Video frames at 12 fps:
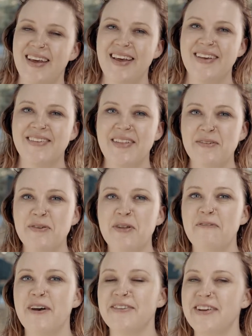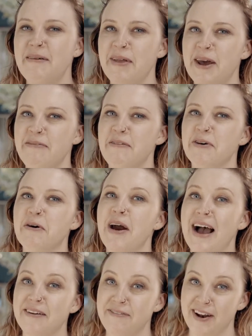So this was the first time that I've ever
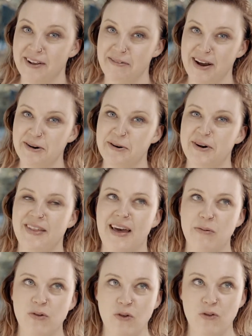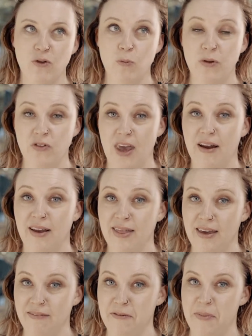crowdfunded a record, and that was a super scary
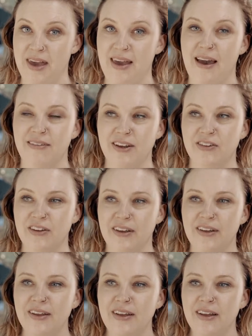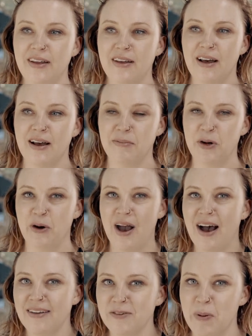thing for me, having to
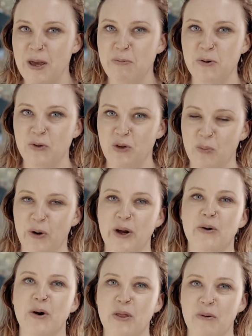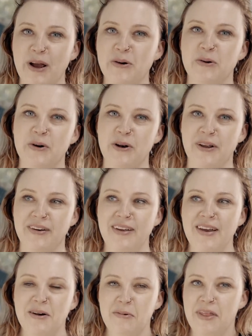ask people to pre-order the record, and
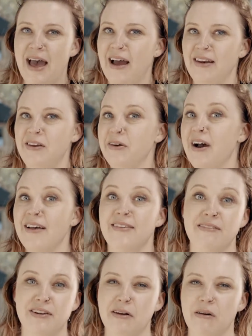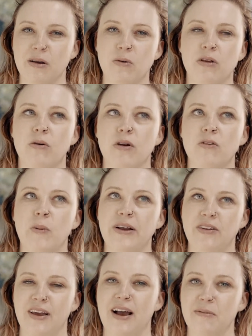without you guys even knowing what you're
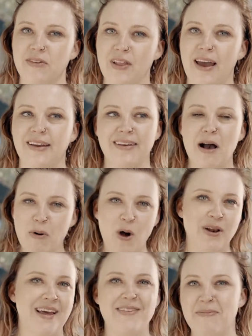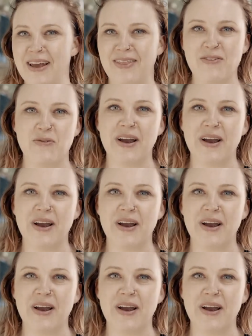expecting, I was like, come on, let's make this